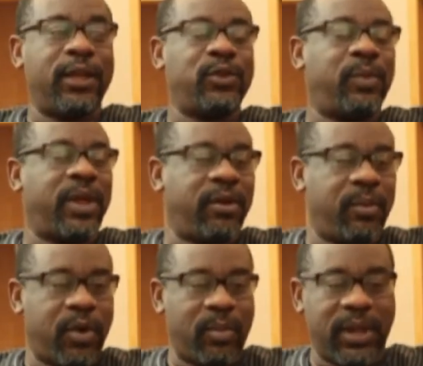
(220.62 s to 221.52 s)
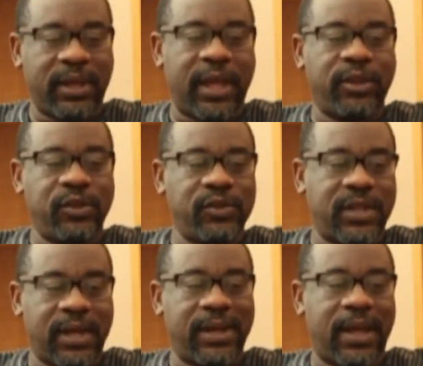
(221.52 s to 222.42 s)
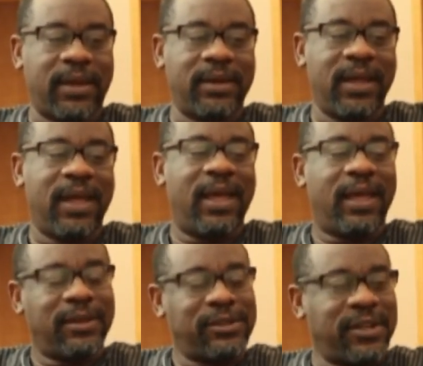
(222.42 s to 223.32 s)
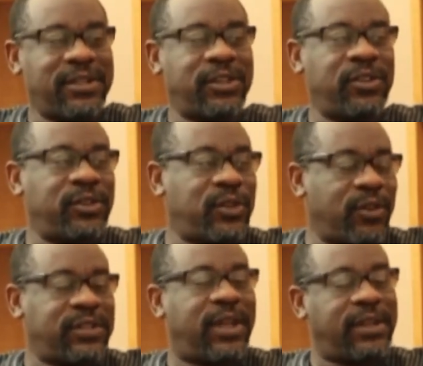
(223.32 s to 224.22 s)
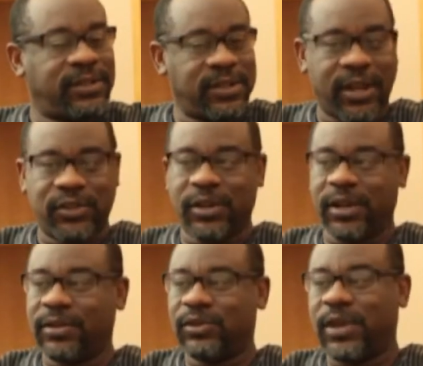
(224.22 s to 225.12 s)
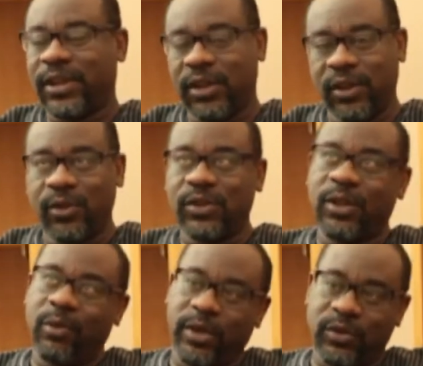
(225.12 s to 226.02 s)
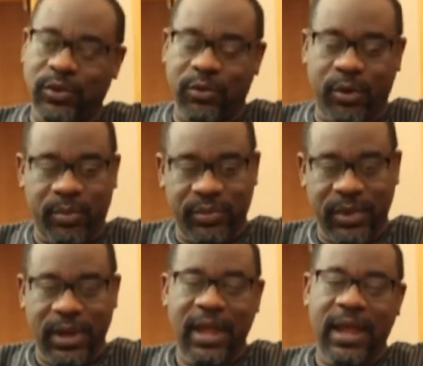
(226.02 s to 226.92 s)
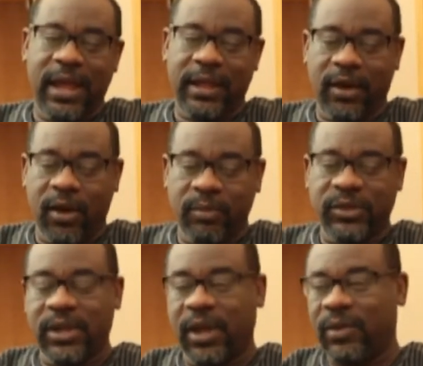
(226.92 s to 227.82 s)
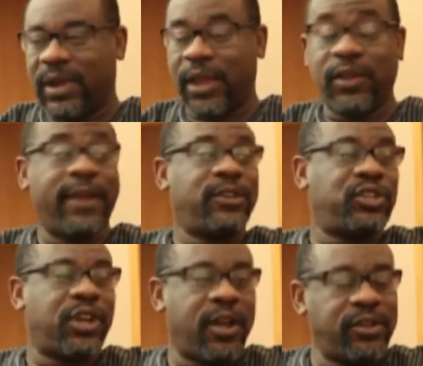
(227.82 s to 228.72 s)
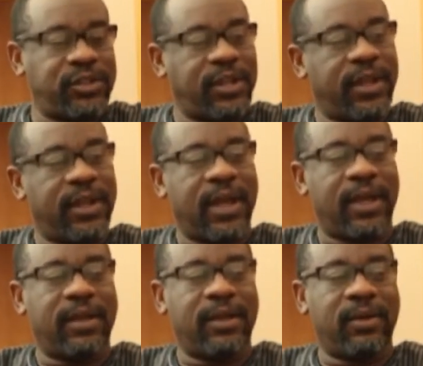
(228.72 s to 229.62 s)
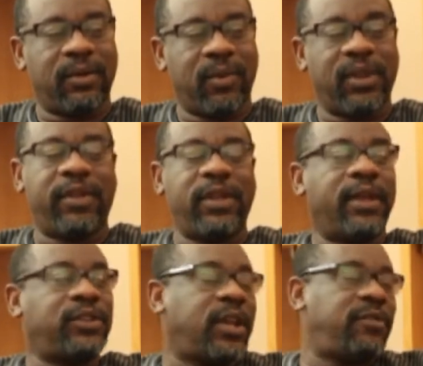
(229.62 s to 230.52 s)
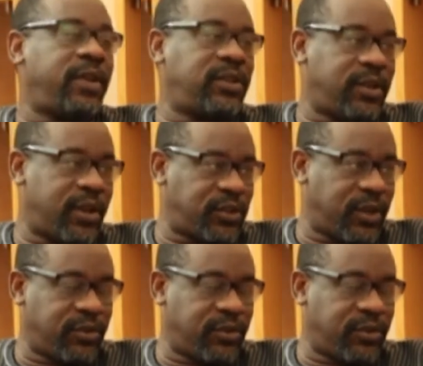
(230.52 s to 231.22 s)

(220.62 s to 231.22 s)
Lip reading: into Benin Republic and you use that card, the transaction is considered international. So it actually goes all the way to Europe and then comes down, and you get charged whatever you get charged for an international